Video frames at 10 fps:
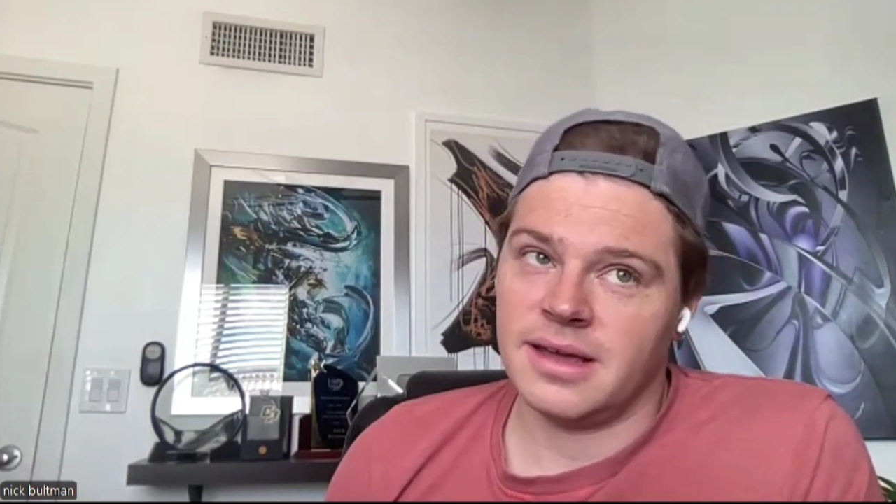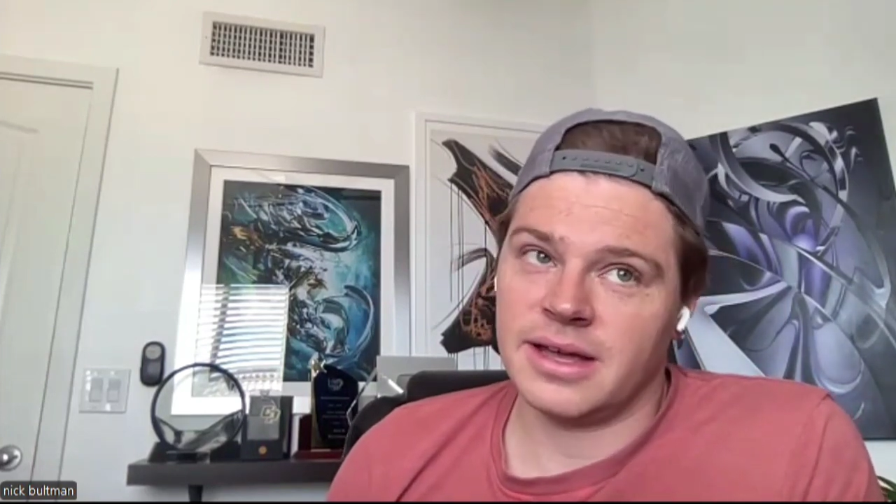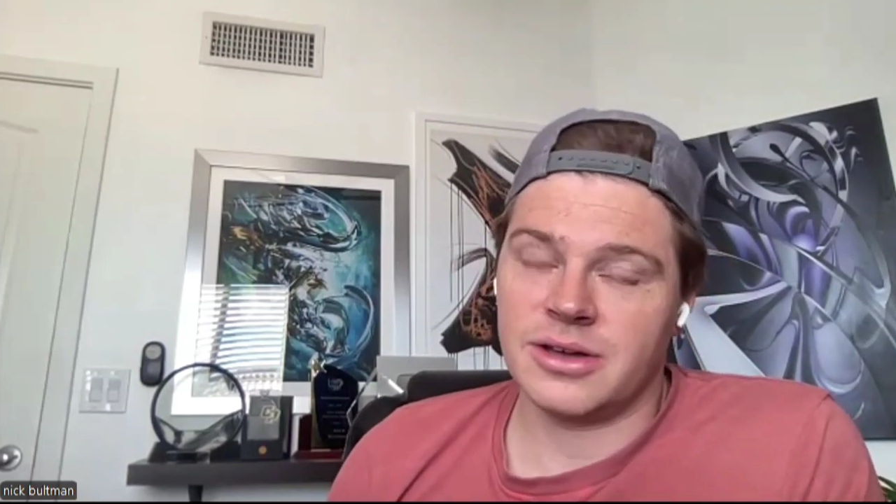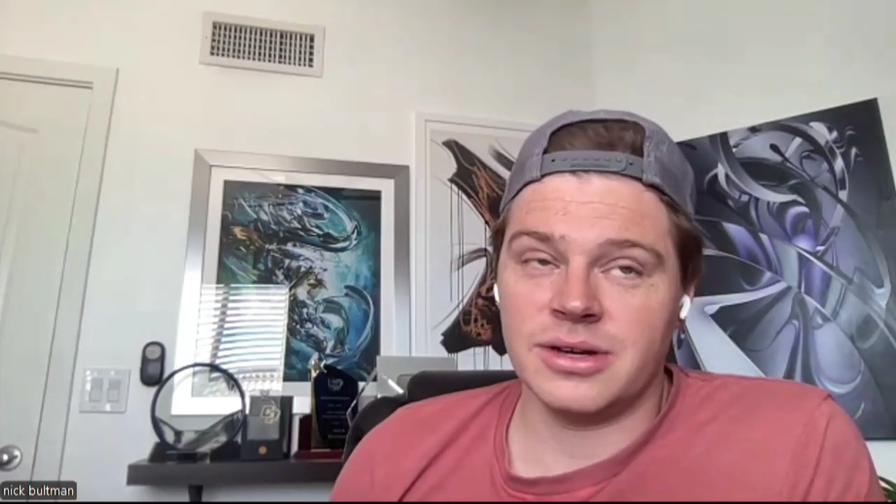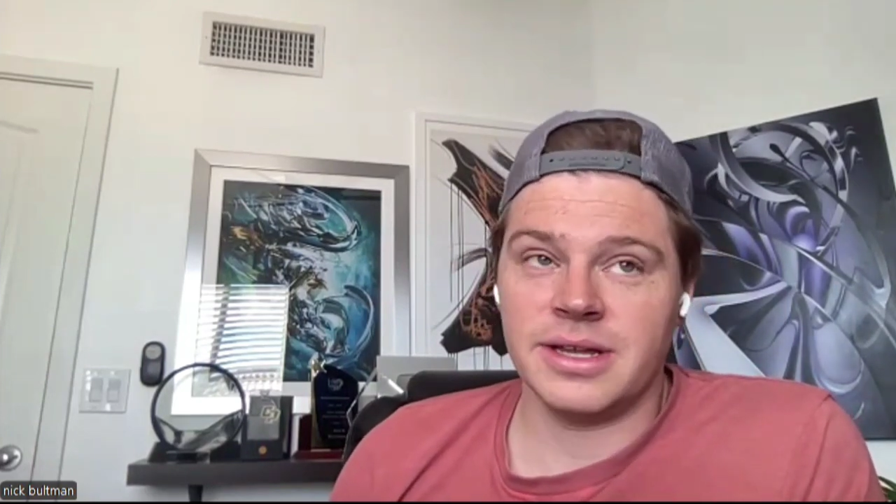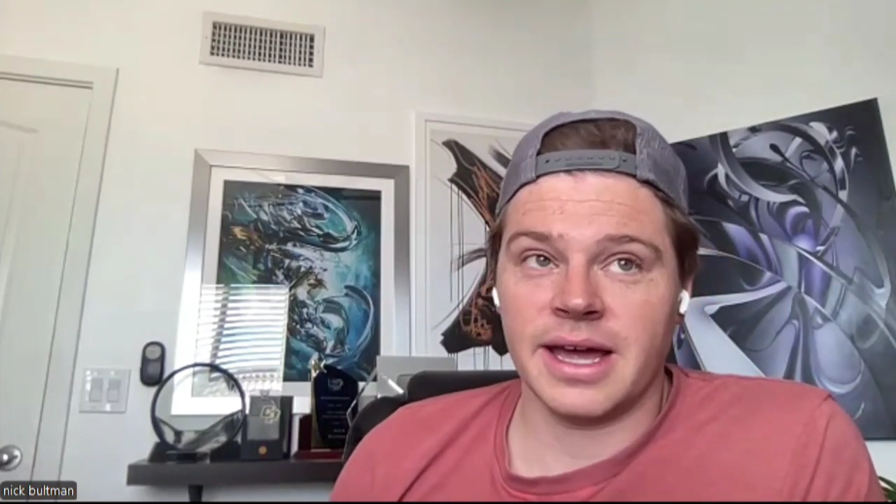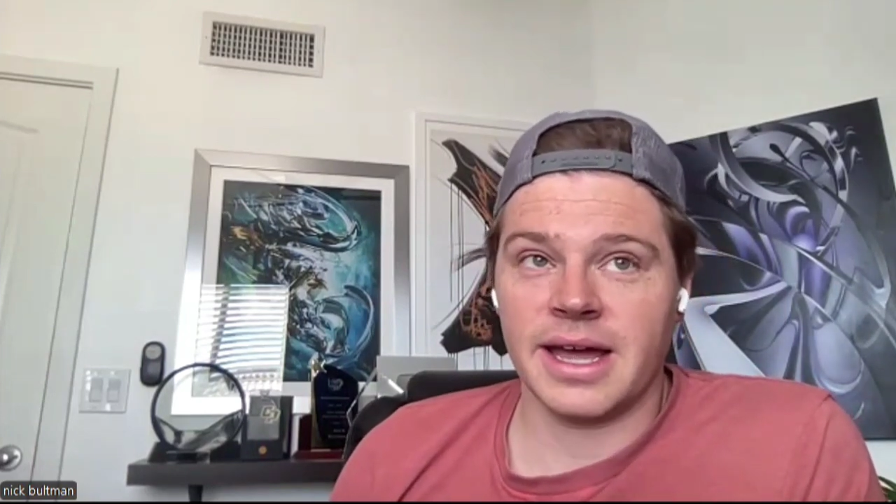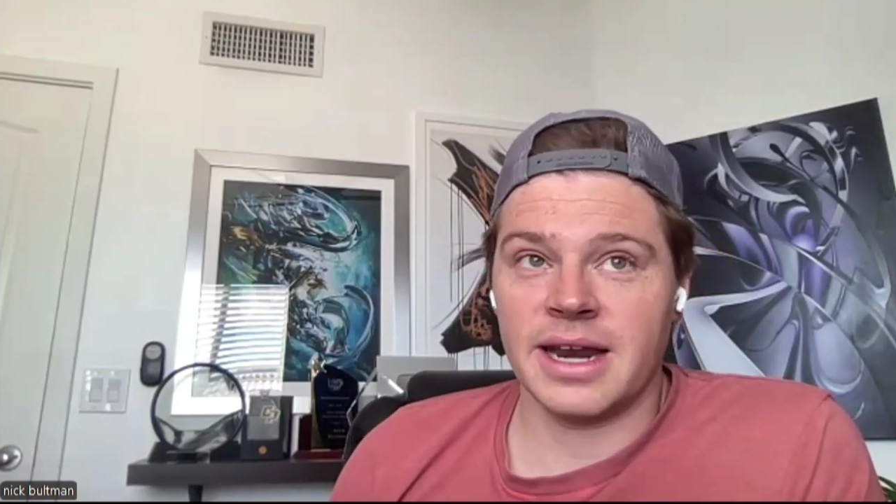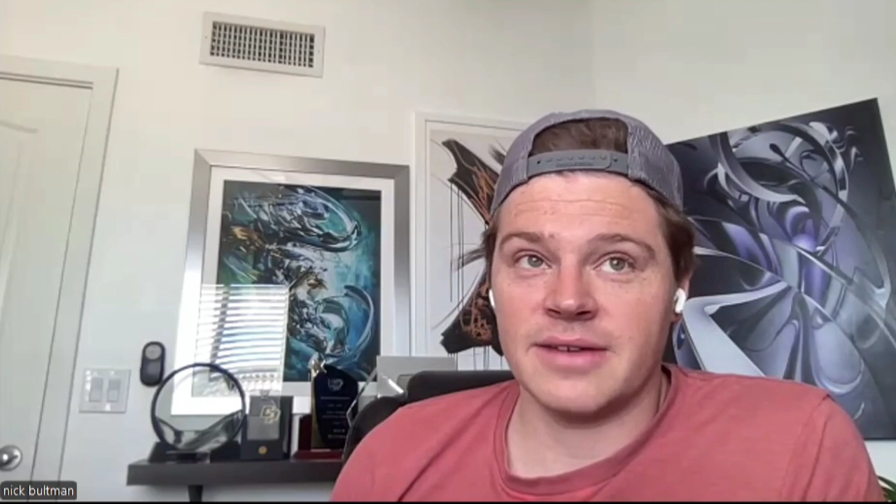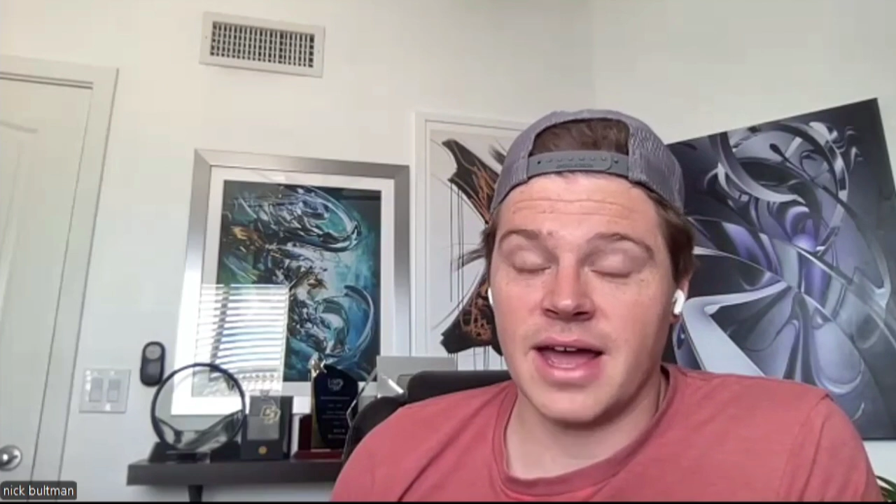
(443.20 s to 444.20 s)
it could get
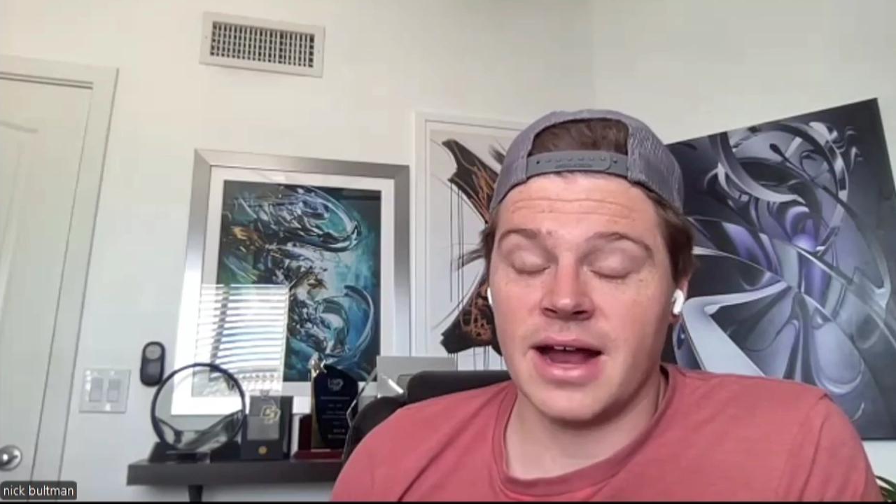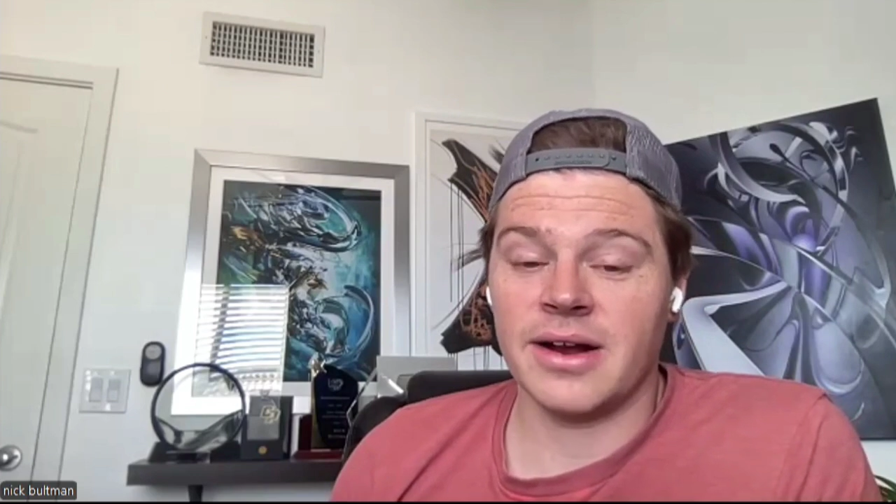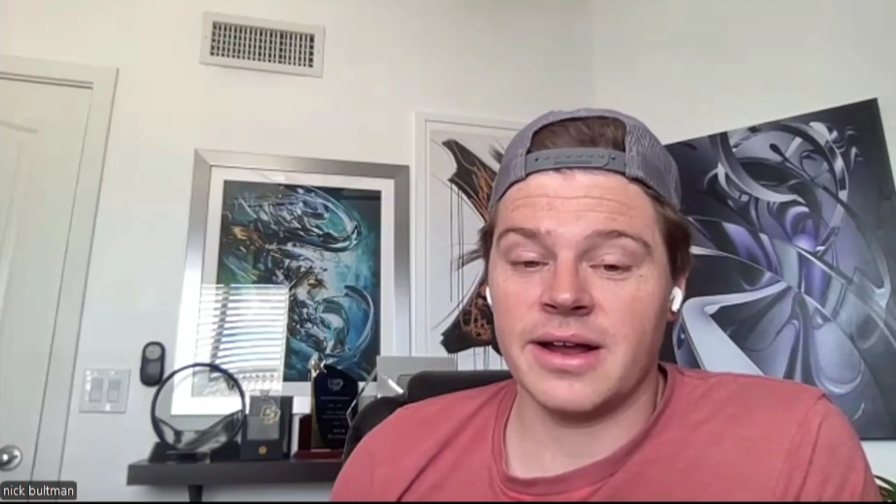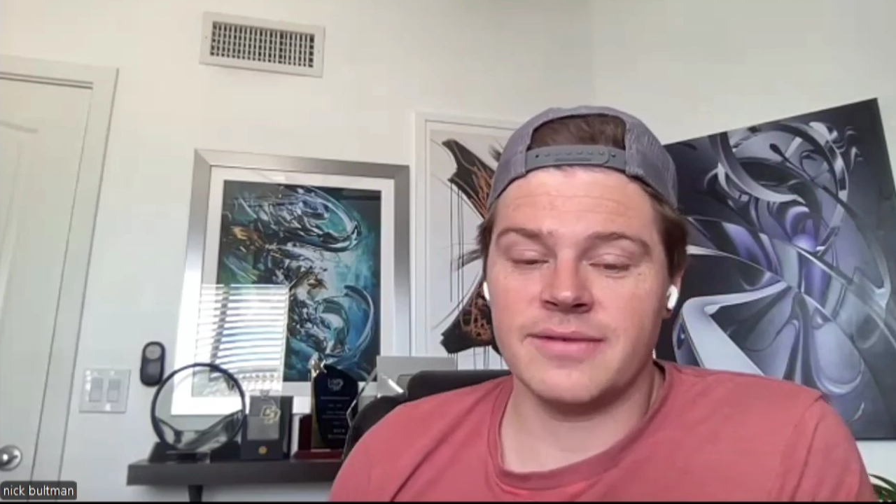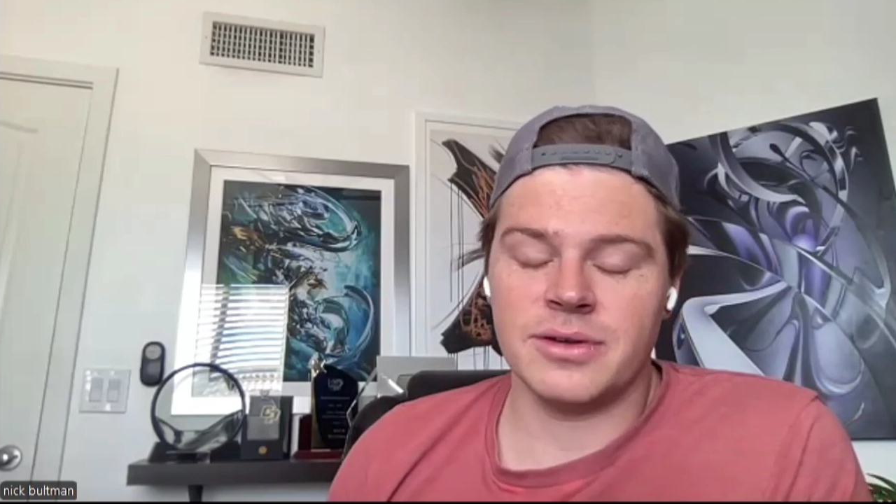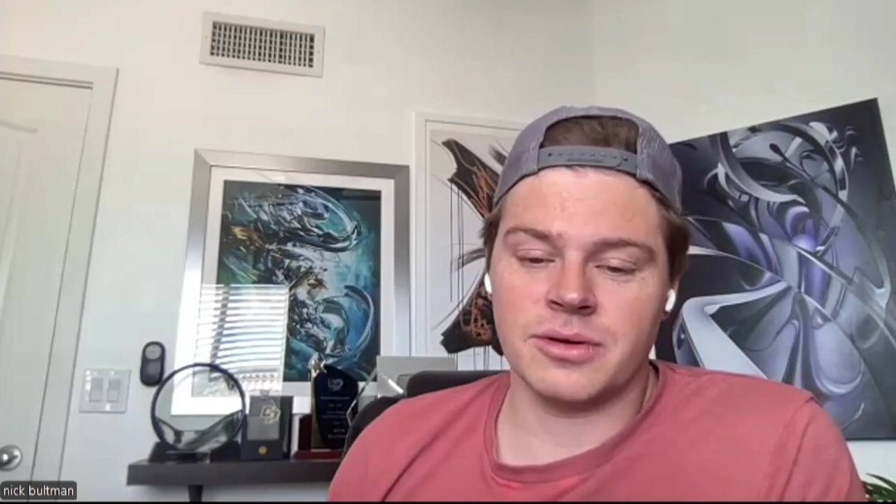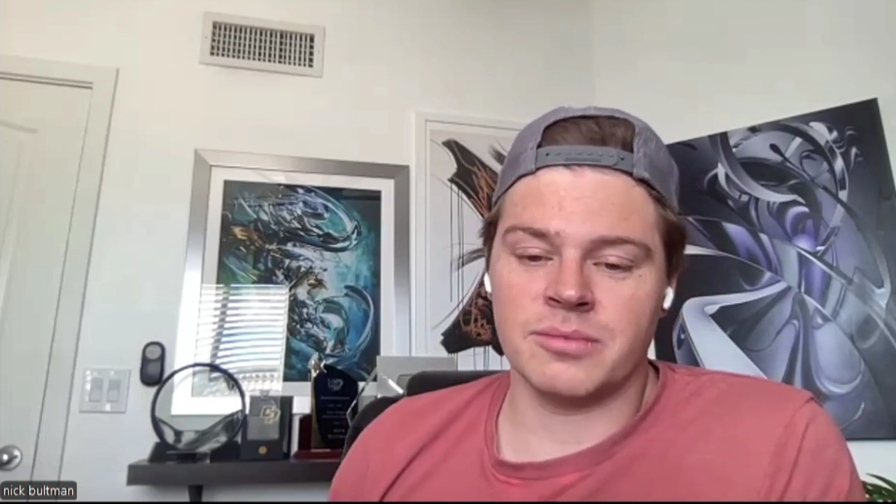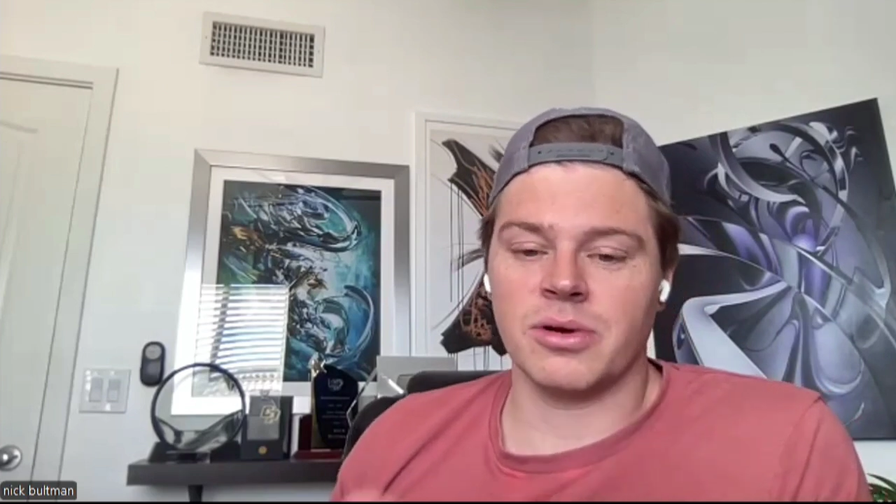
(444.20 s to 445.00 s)
kind of hairy if you can